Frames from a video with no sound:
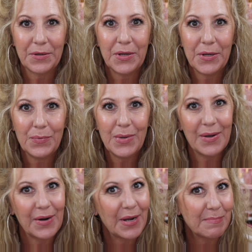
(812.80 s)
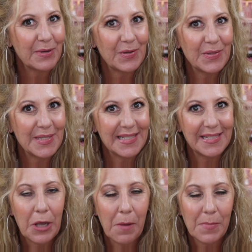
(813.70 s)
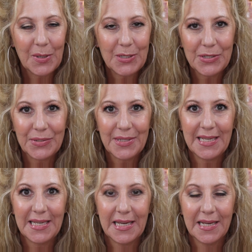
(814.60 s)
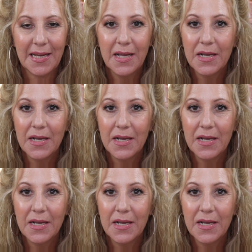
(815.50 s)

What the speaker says: so here we are up close and personal again.